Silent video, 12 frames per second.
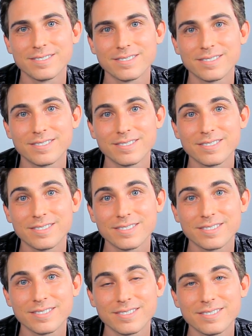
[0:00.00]

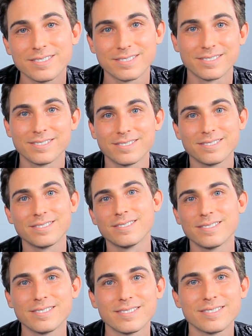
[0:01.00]

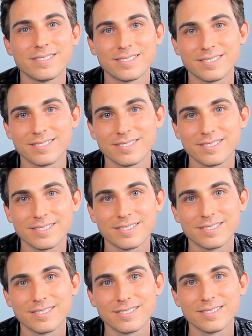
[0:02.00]

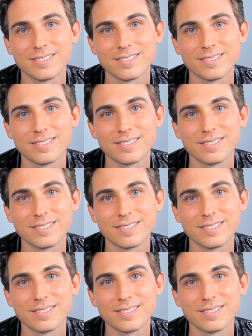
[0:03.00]
(silent)